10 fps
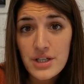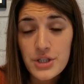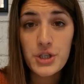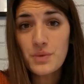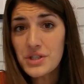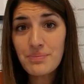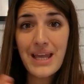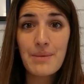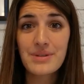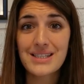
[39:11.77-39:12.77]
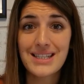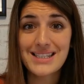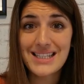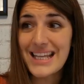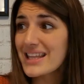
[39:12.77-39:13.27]
You wouldn't be able to
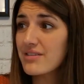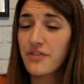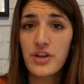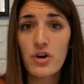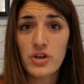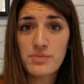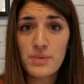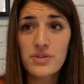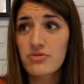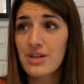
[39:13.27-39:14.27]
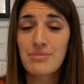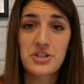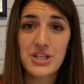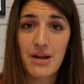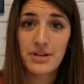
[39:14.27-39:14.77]
listen either if your husband was screaming
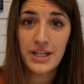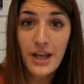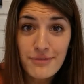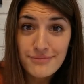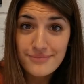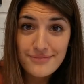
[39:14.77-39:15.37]
and shouting at you.